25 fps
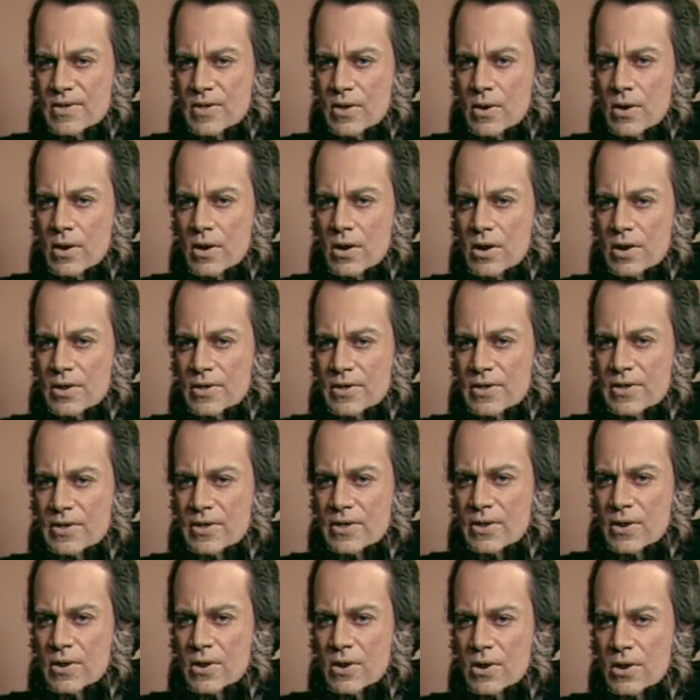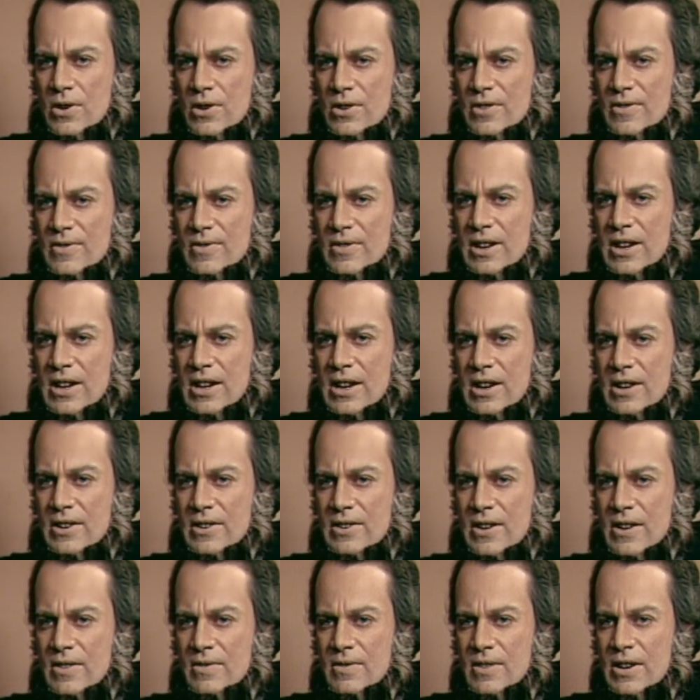Scores and scores of
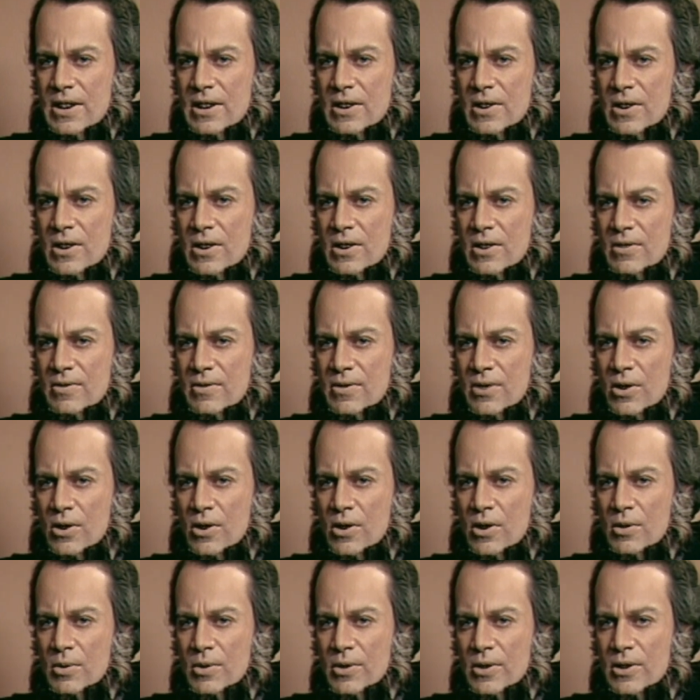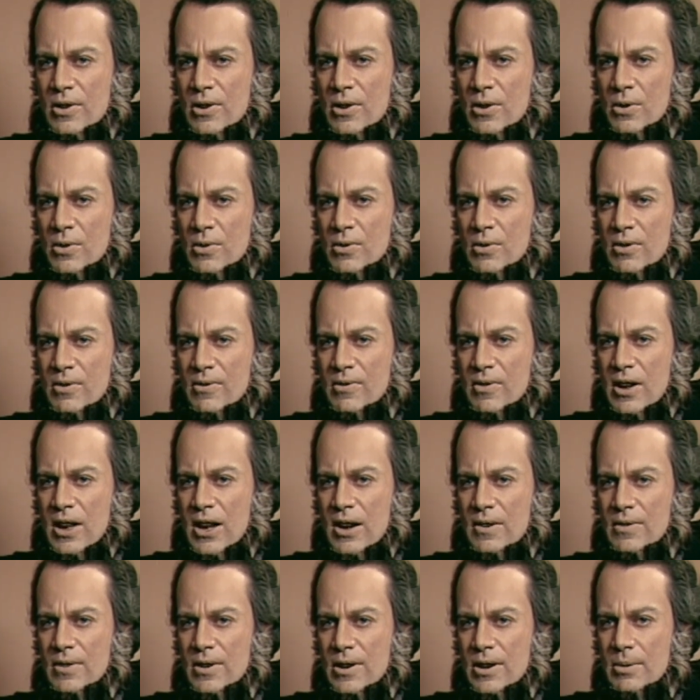nights I've lain on the floor with a loaded
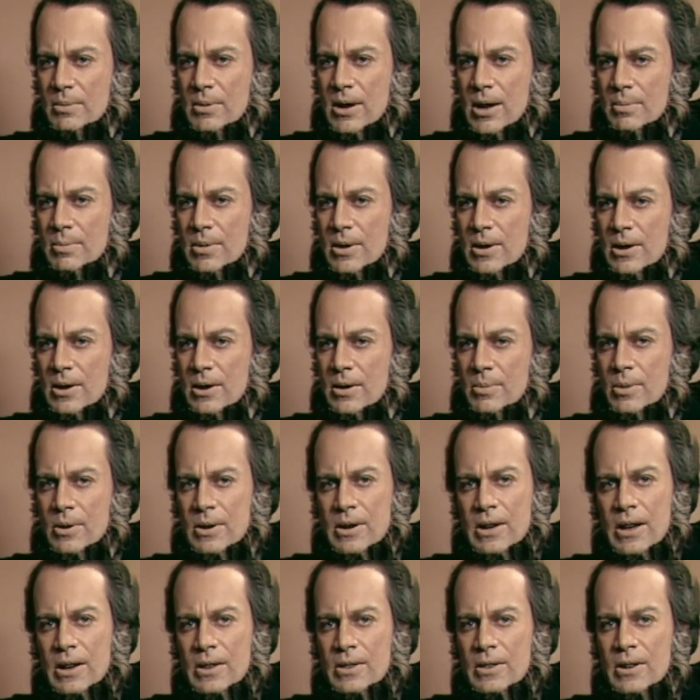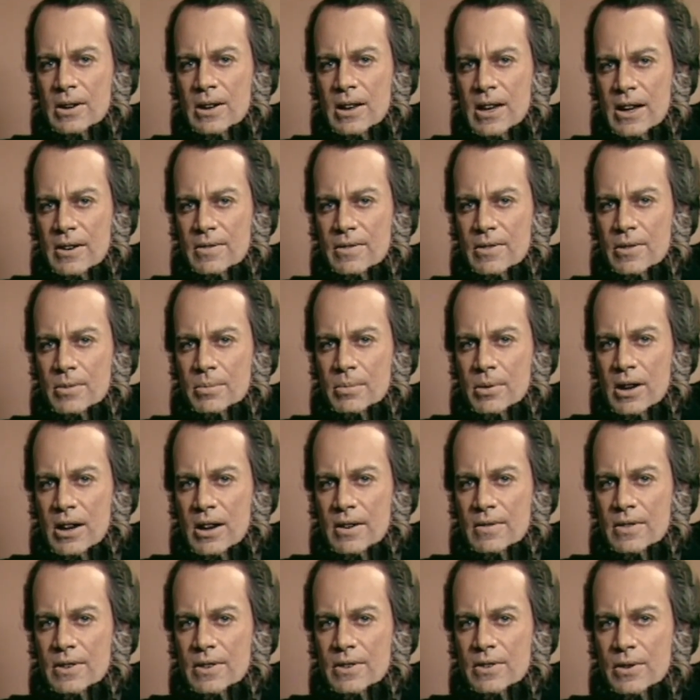revolver under my pillow to protect the life of the
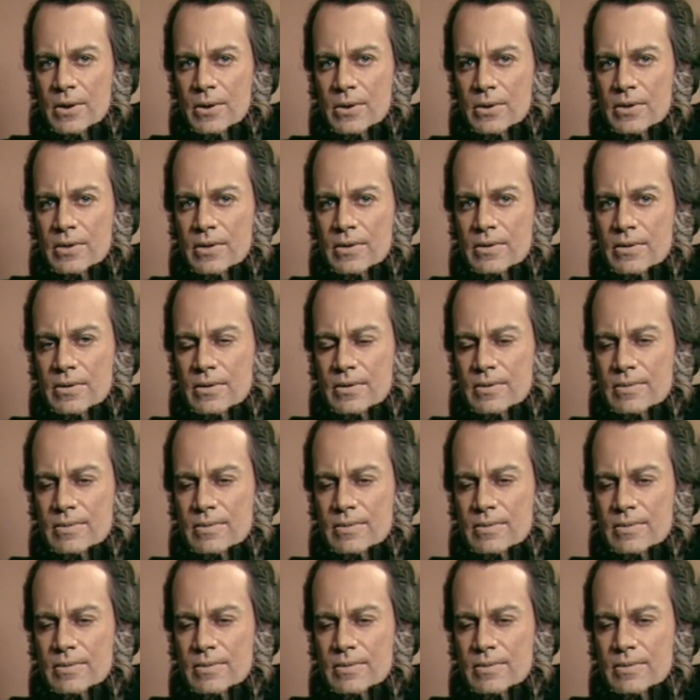prophet Joseph.